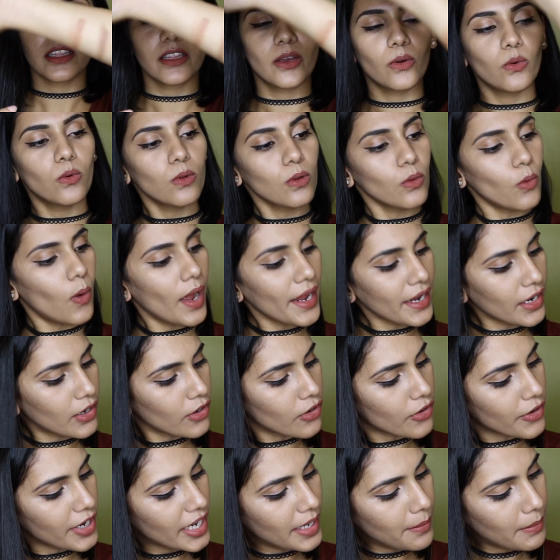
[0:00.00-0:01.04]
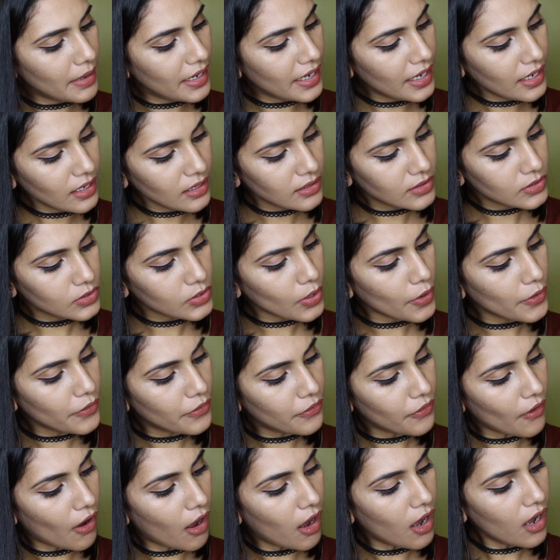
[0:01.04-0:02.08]
They're all quite creamy so
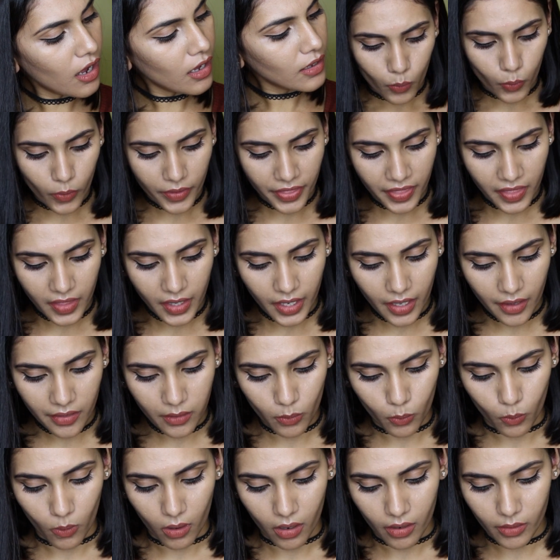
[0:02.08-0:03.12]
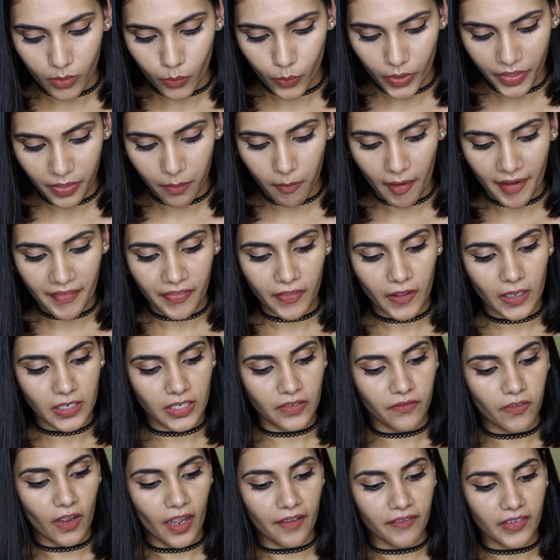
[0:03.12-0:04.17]
far. With the other one, with my
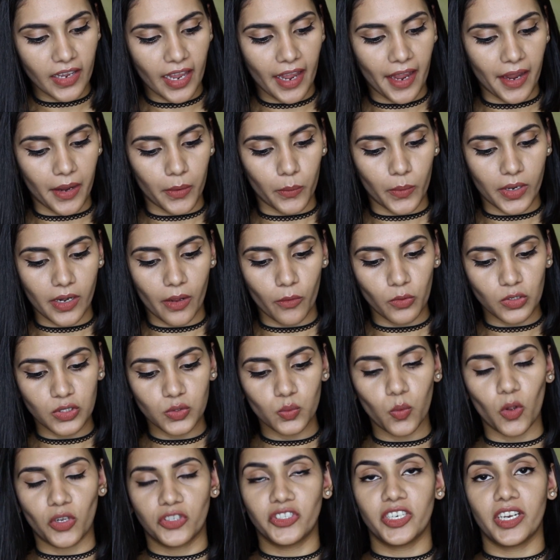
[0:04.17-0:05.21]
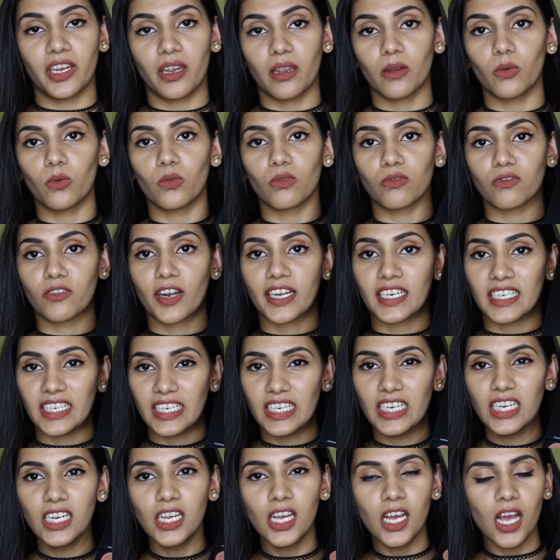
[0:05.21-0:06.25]
35K, when I was swatching it
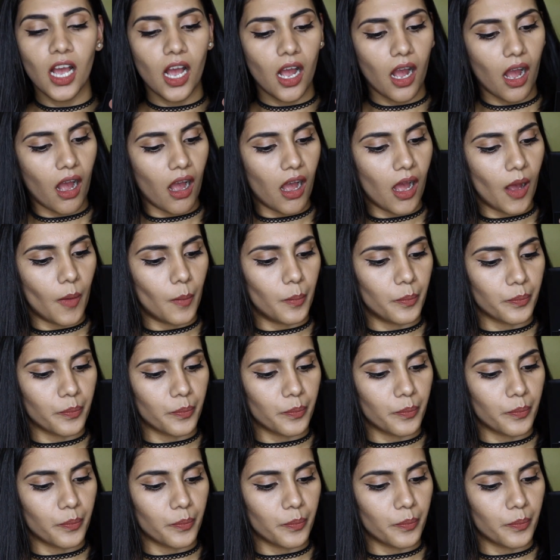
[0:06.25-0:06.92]
already, I